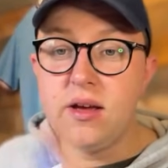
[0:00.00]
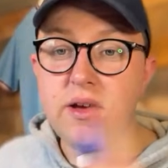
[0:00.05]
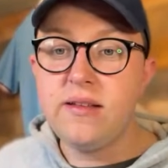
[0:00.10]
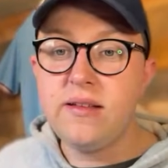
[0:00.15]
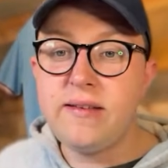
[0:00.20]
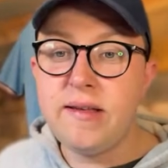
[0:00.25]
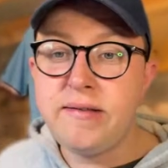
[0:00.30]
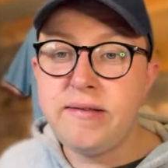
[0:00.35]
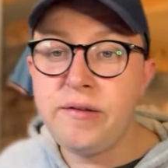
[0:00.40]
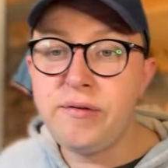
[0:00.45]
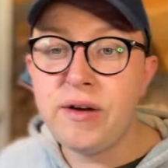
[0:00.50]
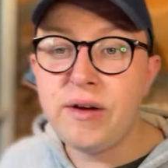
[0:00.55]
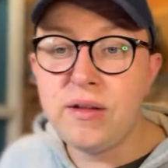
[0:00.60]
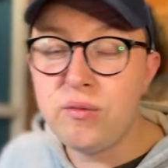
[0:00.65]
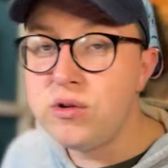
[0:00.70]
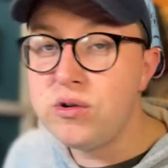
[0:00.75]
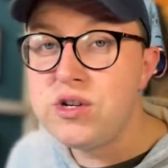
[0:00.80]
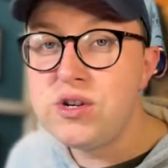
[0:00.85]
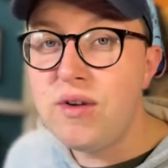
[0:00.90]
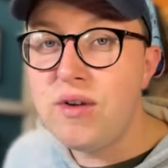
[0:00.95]
City
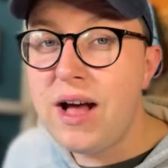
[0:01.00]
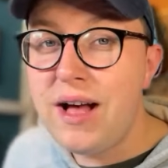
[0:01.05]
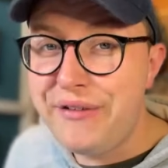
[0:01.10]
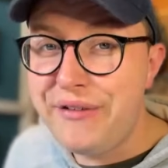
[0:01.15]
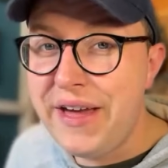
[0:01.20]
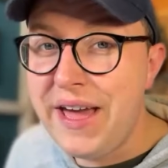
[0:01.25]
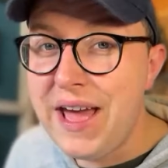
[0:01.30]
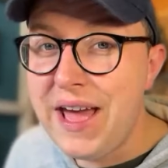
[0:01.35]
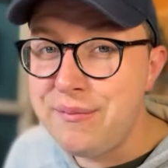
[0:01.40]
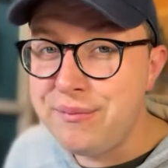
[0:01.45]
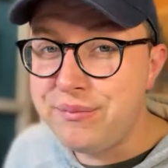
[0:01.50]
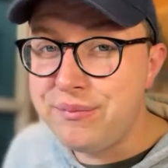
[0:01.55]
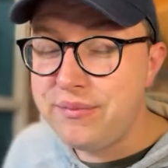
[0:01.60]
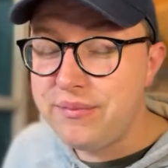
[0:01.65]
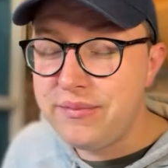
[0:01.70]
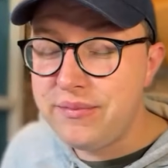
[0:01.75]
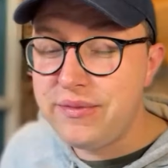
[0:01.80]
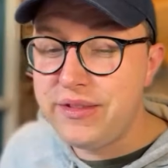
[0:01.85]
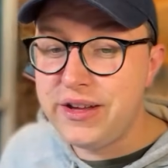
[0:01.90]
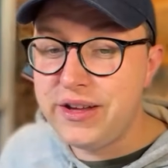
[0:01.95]
fans, would you rather him
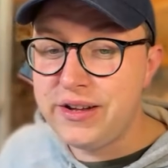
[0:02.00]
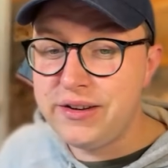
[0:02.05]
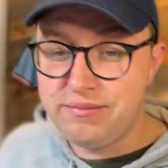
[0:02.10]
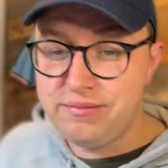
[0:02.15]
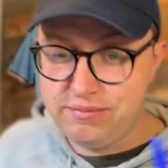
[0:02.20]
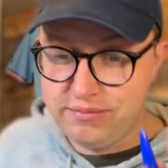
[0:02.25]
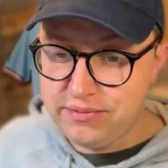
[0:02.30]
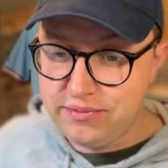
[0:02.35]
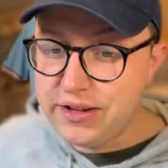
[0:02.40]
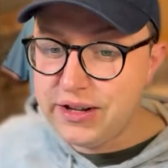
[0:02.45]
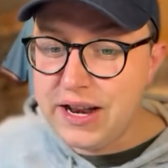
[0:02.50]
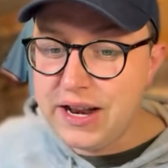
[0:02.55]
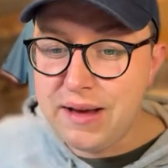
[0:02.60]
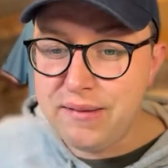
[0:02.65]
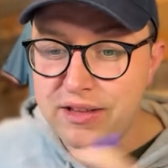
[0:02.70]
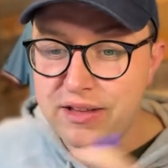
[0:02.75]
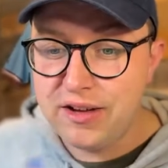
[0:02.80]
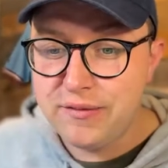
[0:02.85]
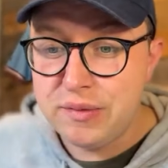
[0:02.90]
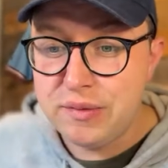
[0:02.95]
than the
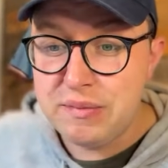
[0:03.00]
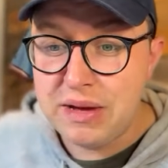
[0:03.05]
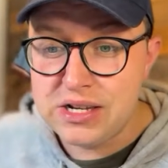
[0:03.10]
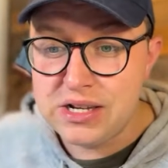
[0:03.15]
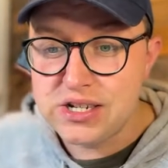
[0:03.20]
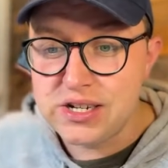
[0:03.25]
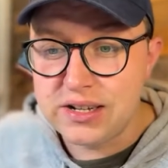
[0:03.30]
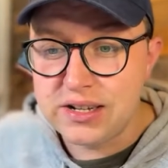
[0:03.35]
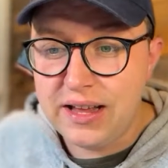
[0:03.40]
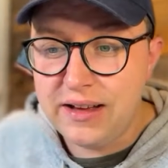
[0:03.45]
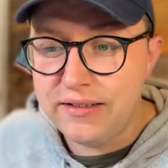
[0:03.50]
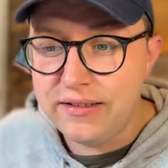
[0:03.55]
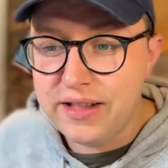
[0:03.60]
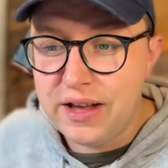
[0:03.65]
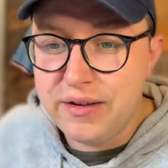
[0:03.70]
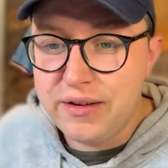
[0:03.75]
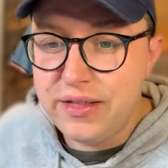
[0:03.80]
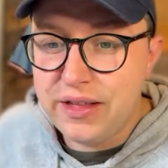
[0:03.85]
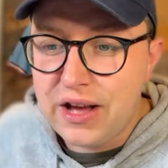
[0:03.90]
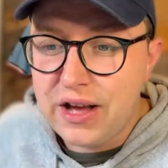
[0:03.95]
names that have been mentioned? Let us
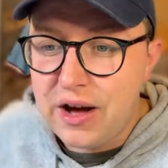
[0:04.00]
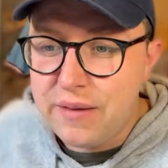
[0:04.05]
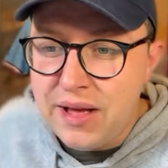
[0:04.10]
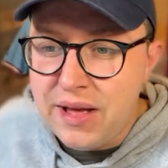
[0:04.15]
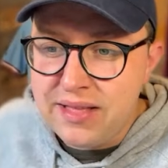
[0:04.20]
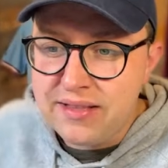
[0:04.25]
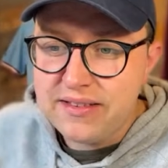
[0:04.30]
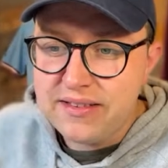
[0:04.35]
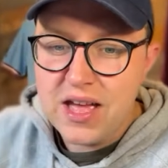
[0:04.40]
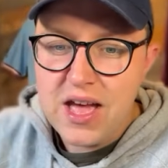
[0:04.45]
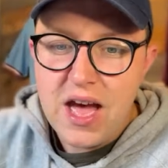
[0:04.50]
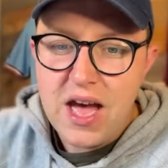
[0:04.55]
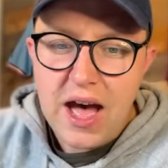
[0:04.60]
know in the comments.